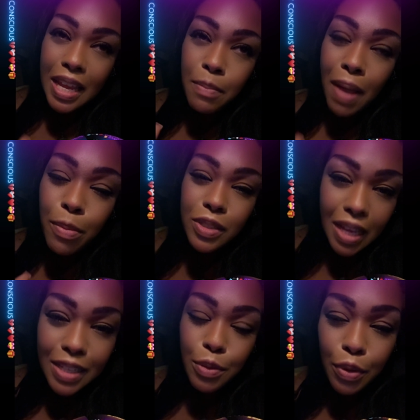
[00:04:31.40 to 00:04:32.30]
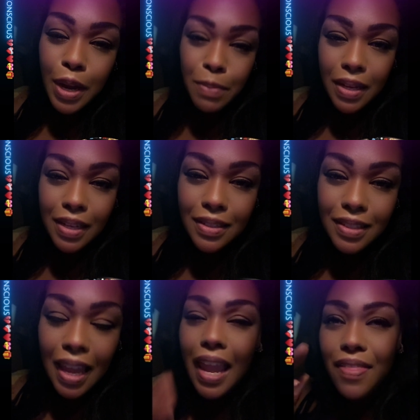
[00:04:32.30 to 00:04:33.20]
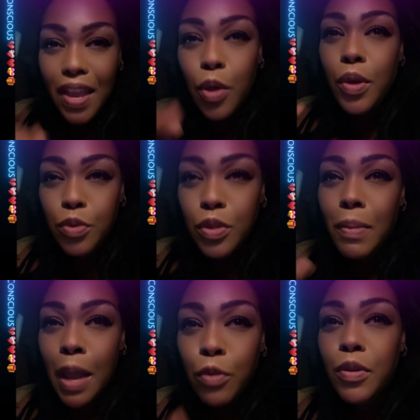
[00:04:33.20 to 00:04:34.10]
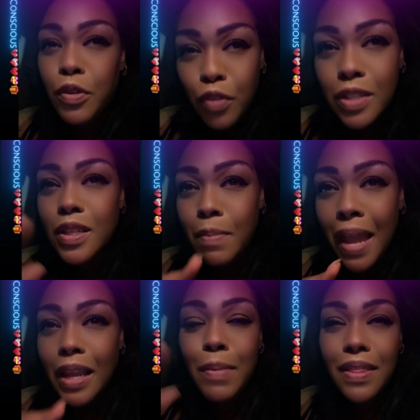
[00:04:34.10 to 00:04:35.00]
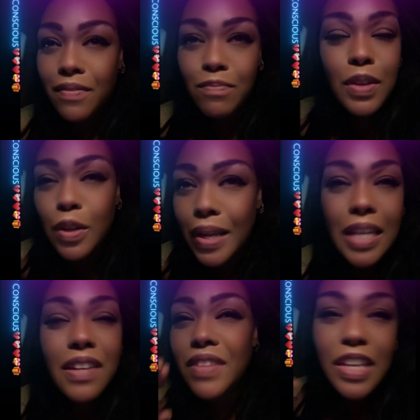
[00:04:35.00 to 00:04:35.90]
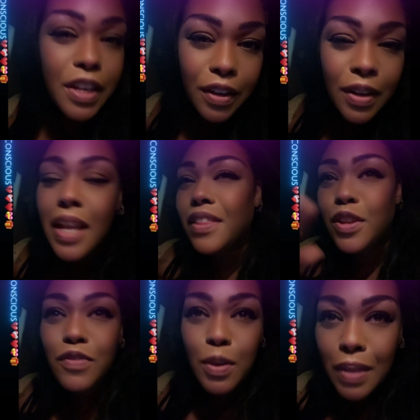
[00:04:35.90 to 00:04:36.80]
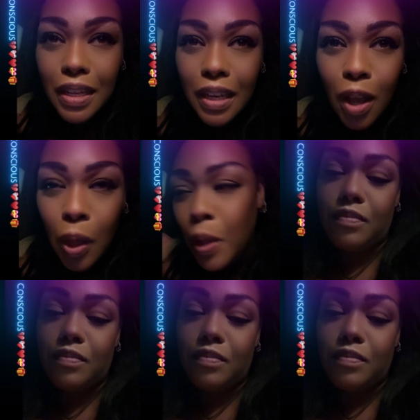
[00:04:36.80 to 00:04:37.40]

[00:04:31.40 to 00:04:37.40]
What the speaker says: Bible studies and prayer meetings, and that going through the Bible from the front to the back, and by the end of the year, then you've completed it all.